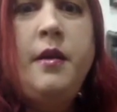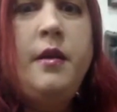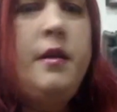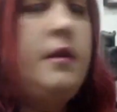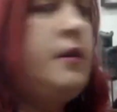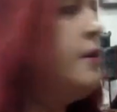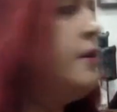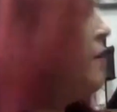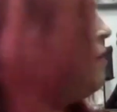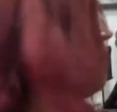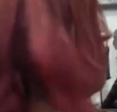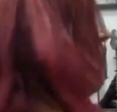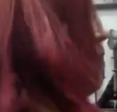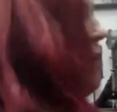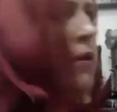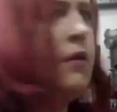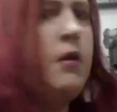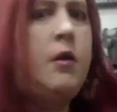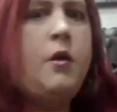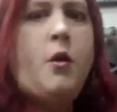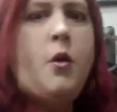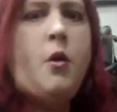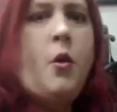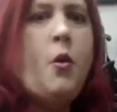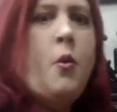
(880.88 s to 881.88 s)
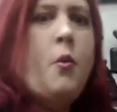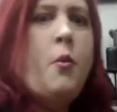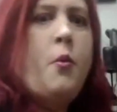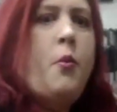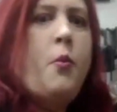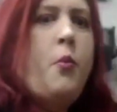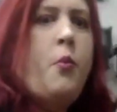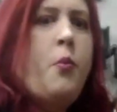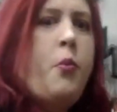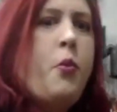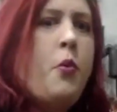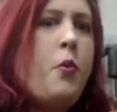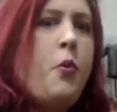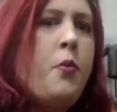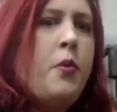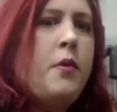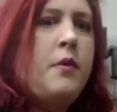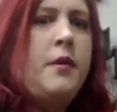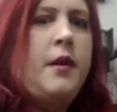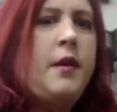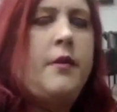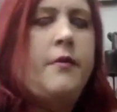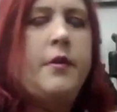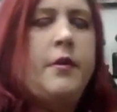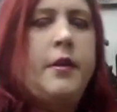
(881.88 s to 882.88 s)
here? Oh,
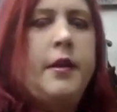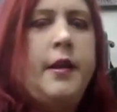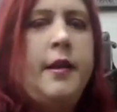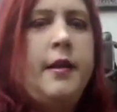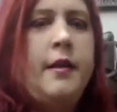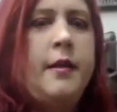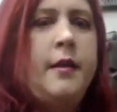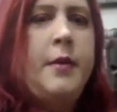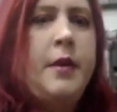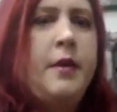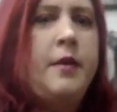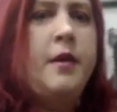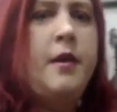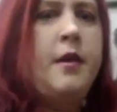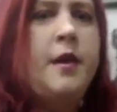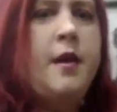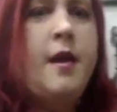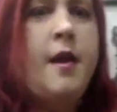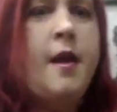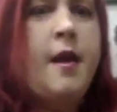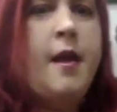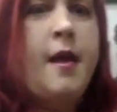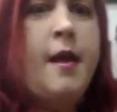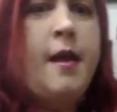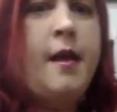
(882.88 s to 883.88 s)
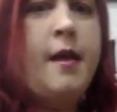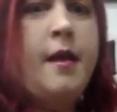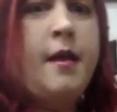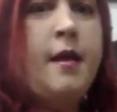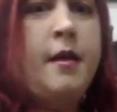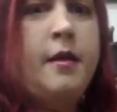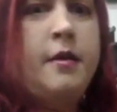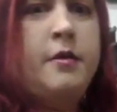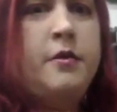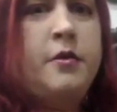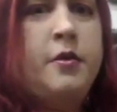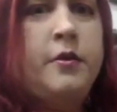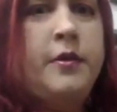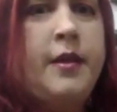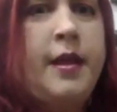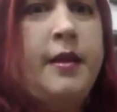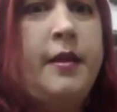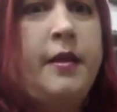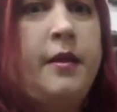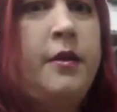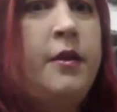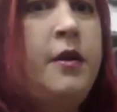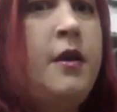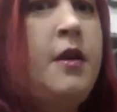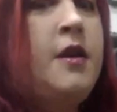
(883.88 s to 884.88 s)
not really. Let me turn that
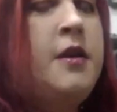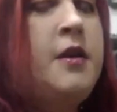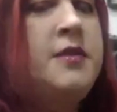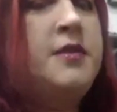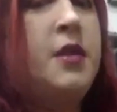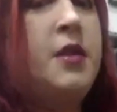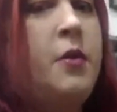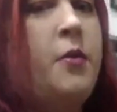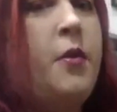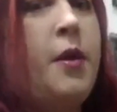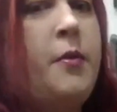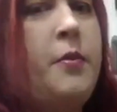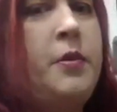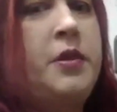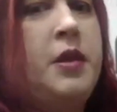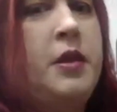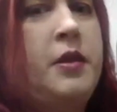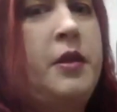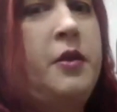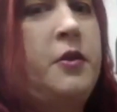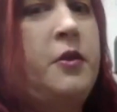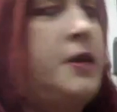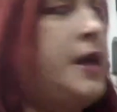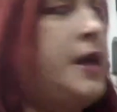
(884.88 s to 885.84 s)
little. So the one with the little